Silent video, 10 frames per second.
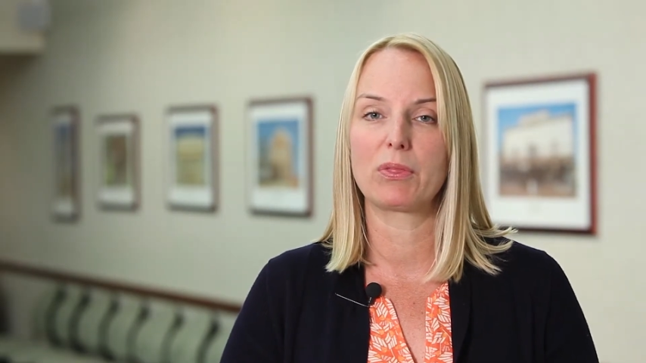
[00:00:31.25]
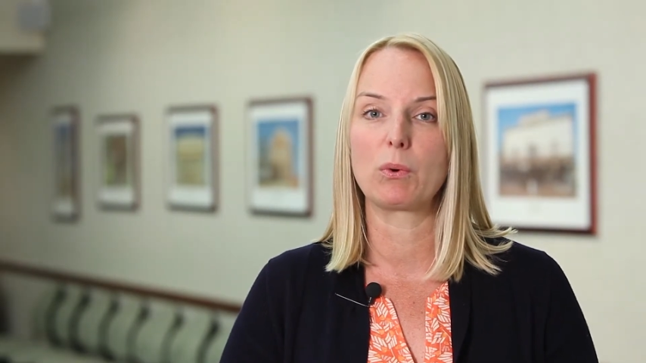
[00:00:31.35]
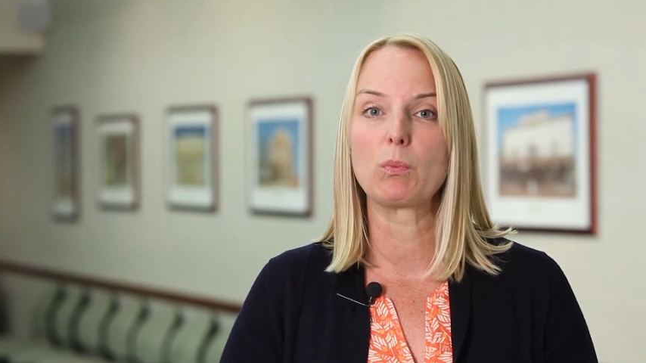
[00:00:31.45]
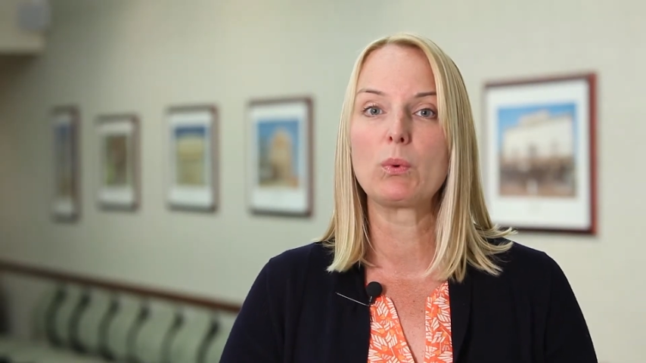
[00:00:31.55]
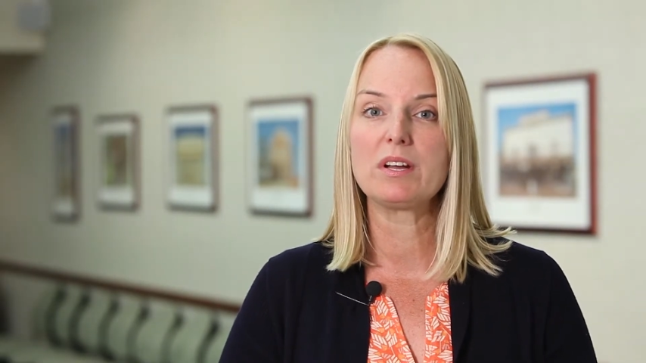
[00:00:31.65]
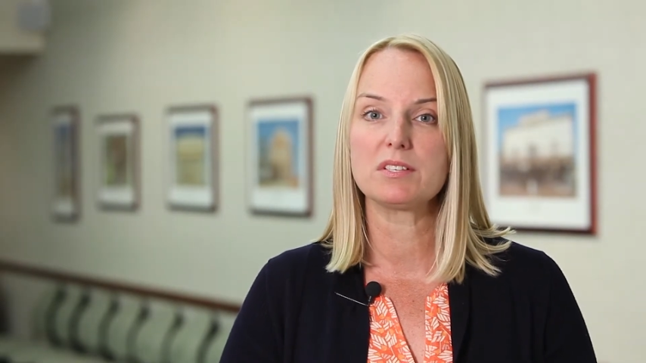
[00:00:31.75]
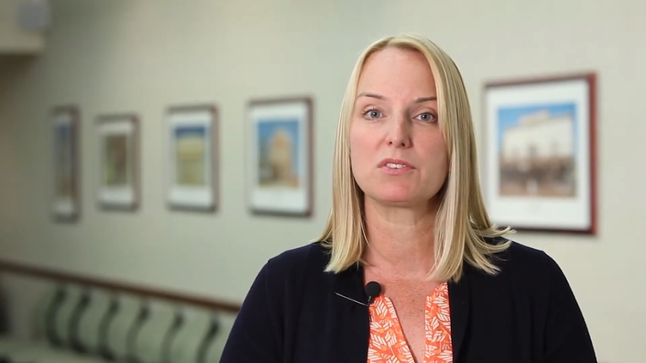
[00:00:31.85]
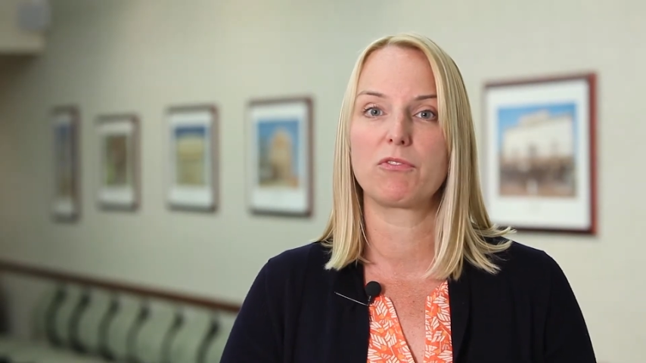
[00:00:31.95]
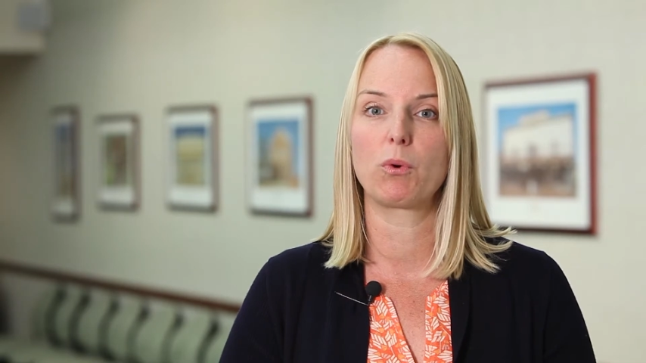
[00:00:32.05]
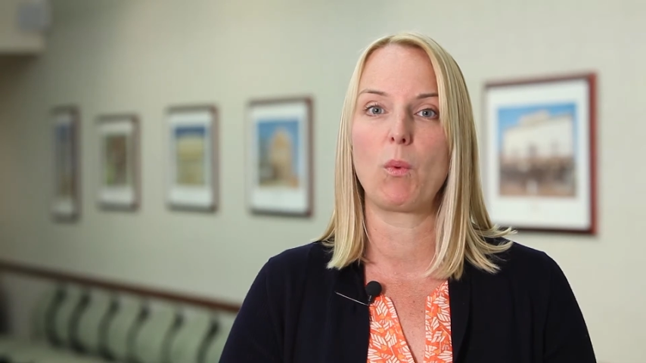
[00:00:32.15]
the risk
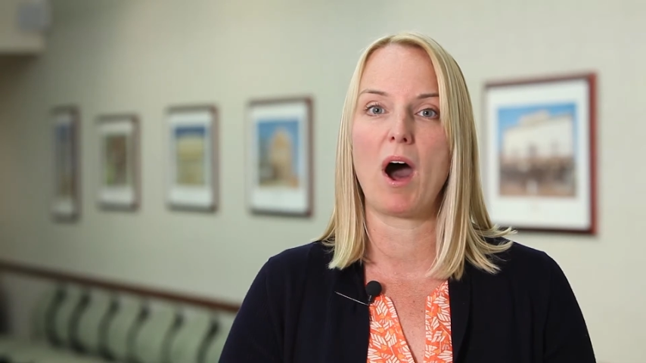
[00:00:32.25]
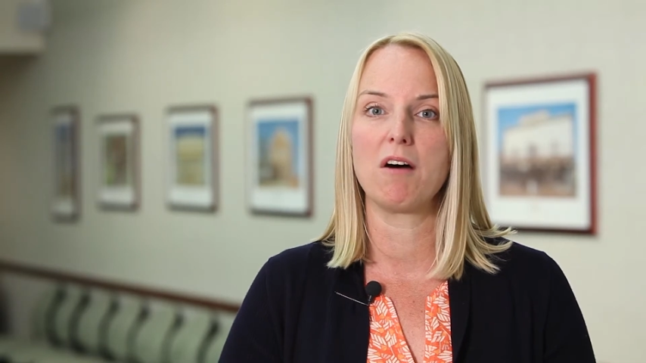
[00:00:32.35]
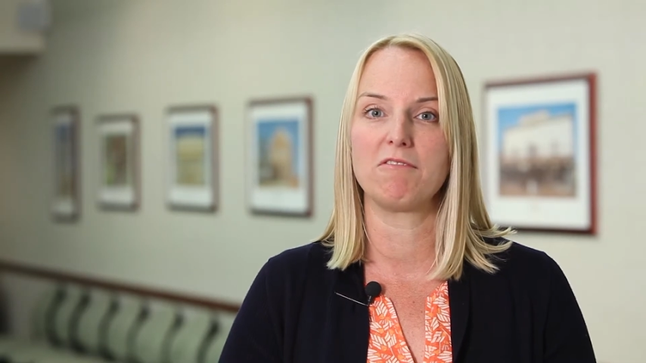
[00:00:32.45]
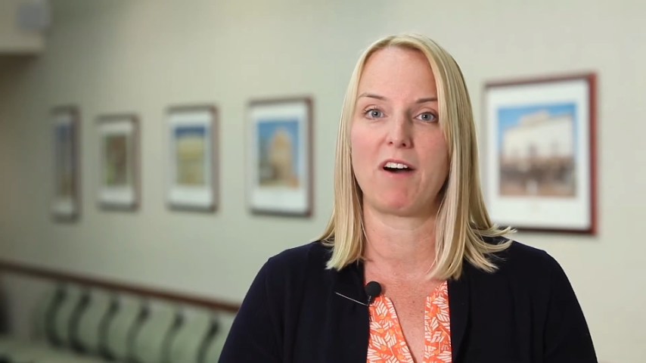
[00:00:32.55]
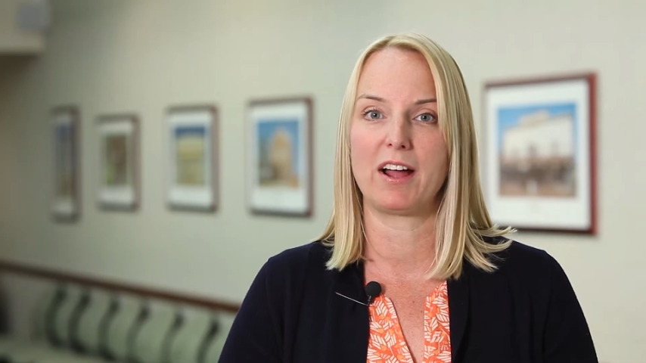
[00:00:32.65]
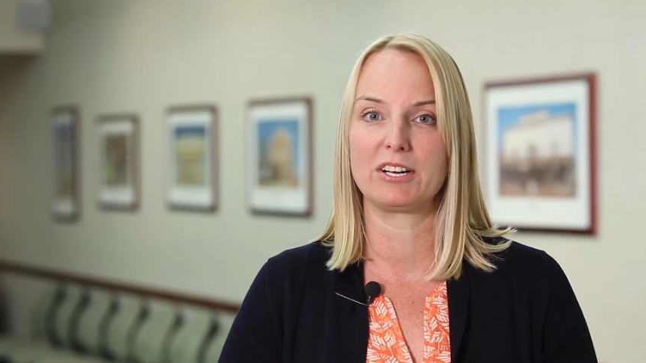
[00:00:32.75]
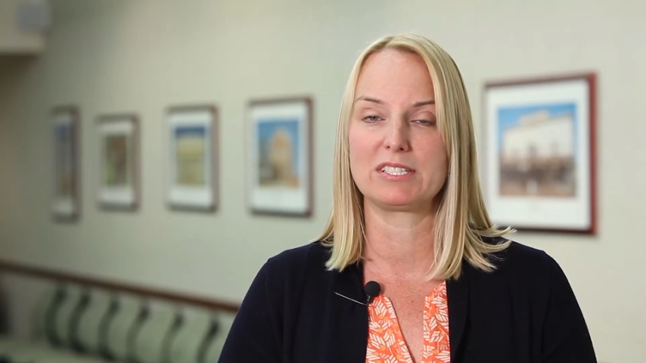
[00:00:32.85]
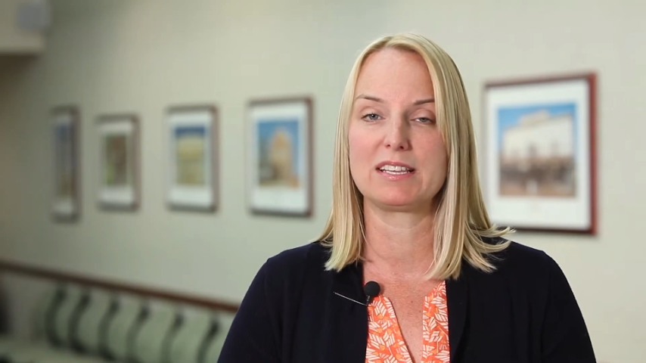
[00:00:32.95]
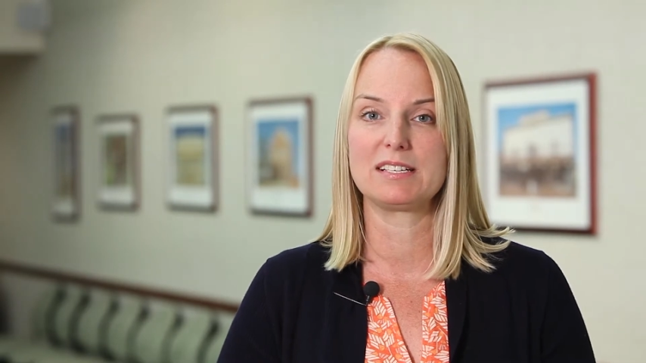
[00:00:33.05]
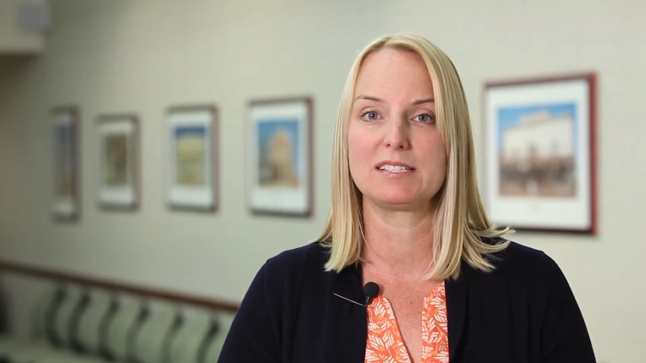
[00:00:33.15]
for wildfires
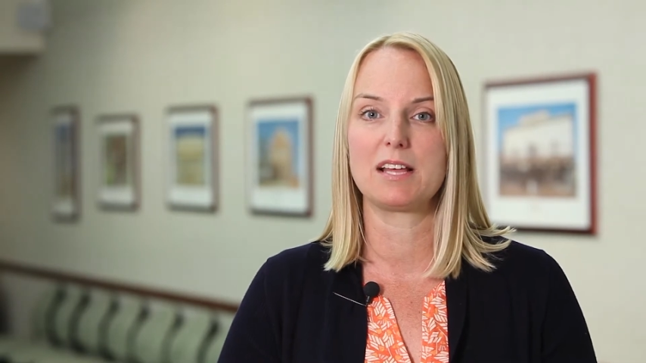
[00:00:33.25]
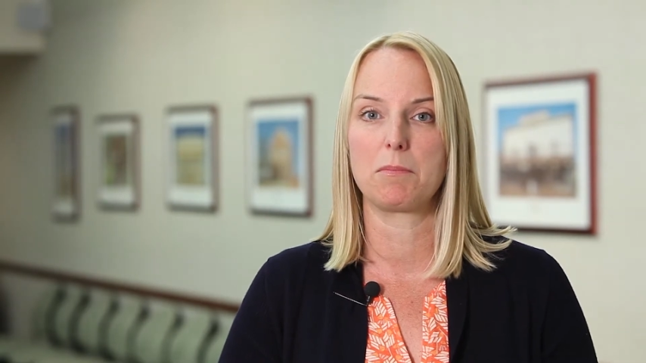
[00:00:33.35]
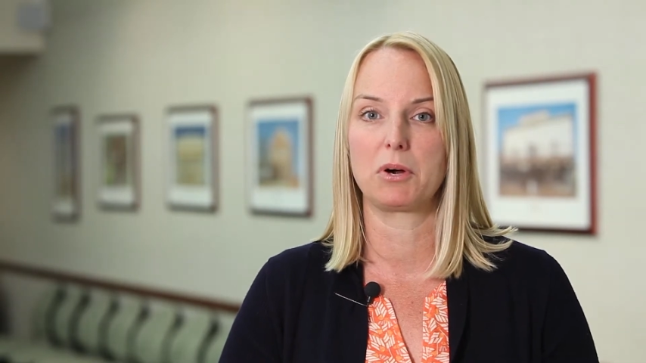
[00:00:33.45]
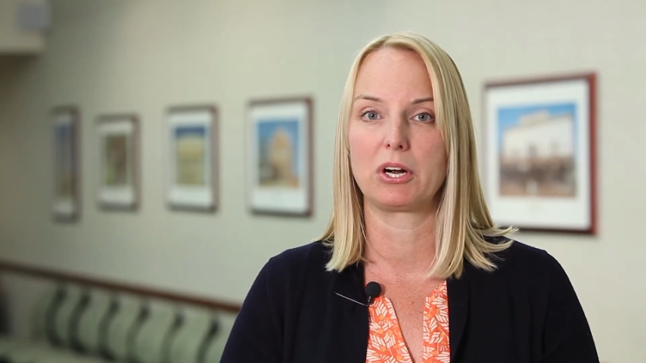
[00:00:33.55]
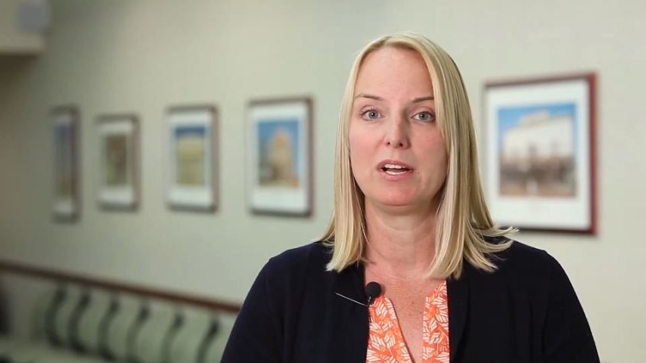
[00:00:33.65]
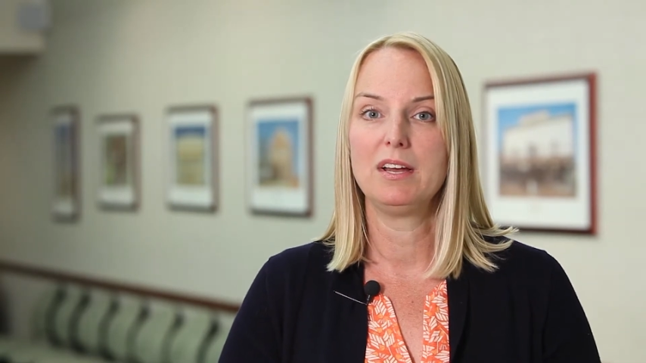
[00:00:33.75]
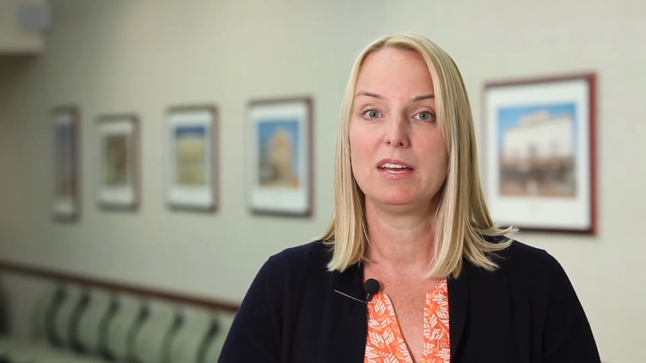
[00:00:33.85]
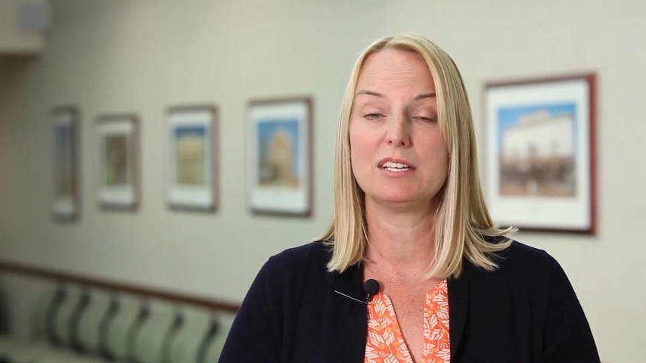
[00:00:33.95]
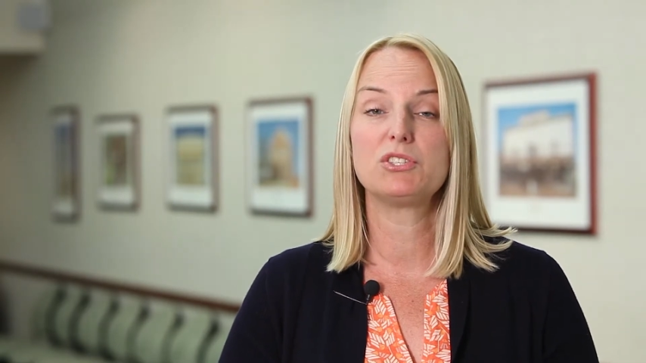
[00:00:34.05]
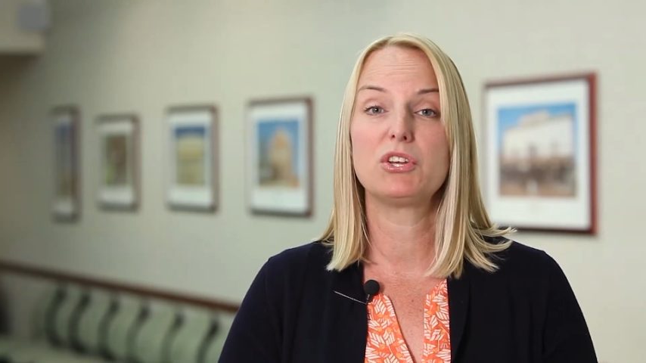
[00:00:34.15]
this summer is